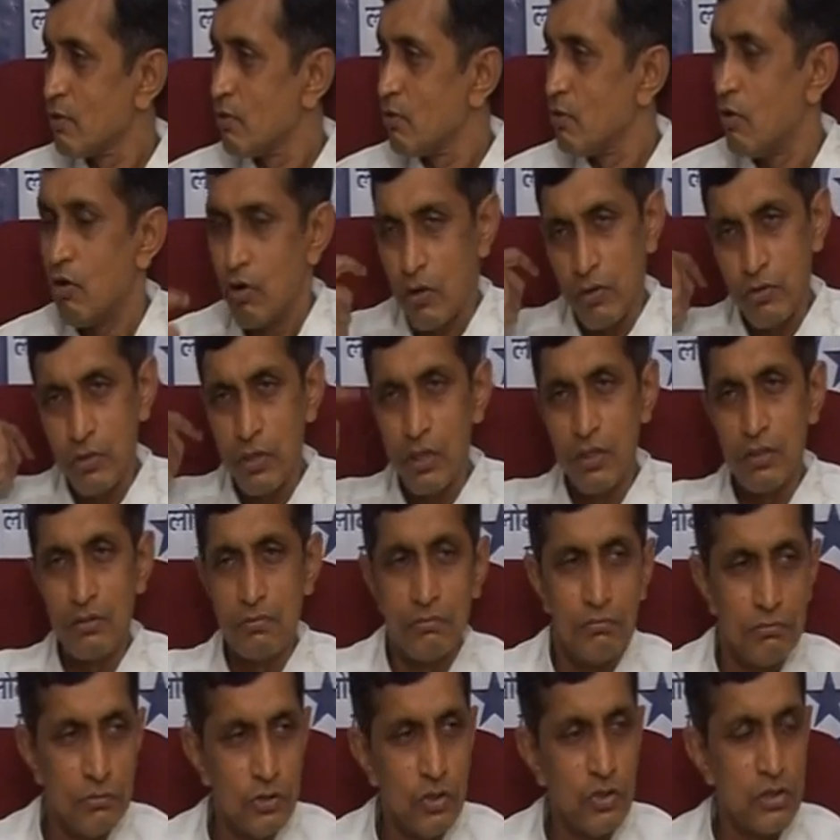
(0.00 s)
Or you
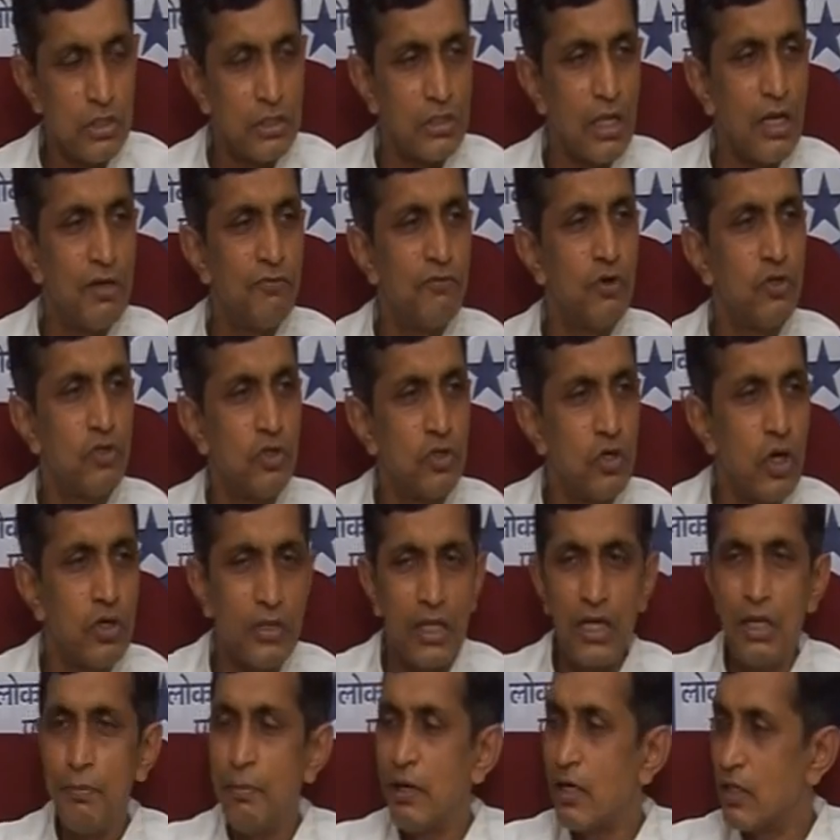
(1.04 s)
can use a telephone to talk to
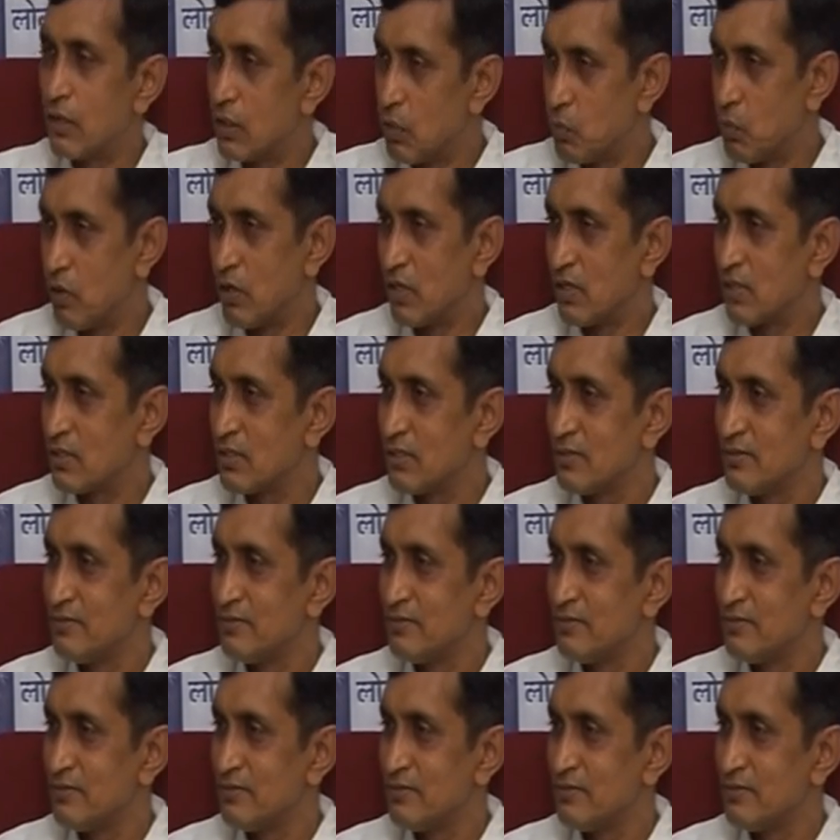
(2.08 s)
anybody in the world.